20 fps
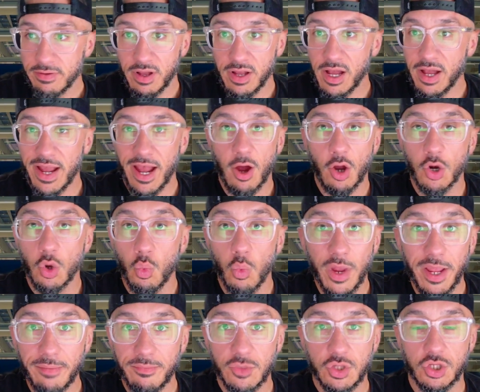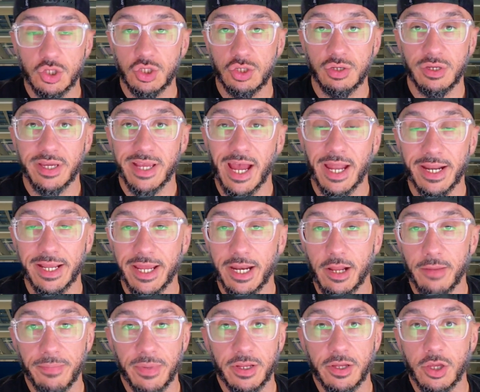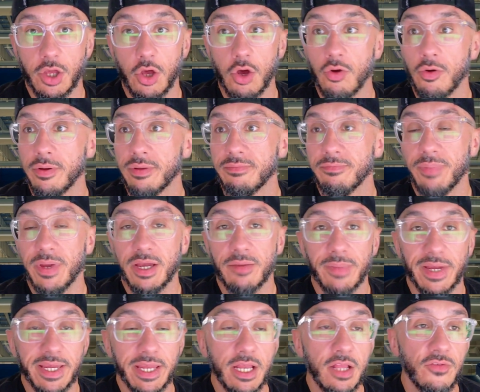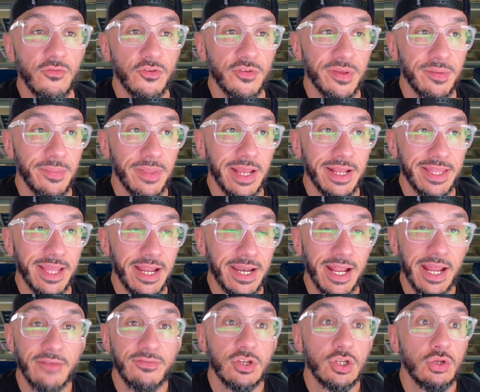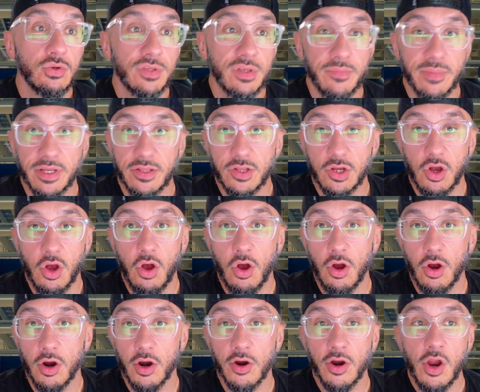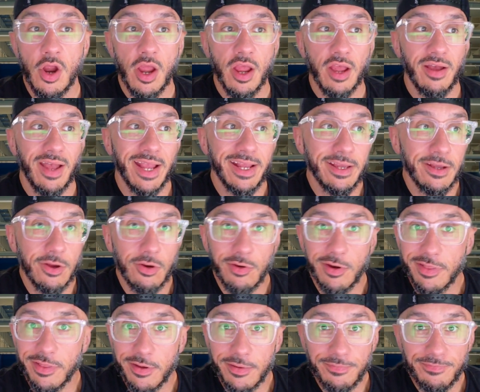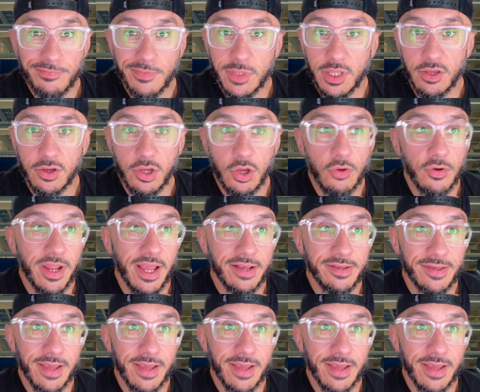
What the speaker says: on a whim just got to get up and go and pick up my kids for something like that, and I have to do something in the car, I can go to the Codex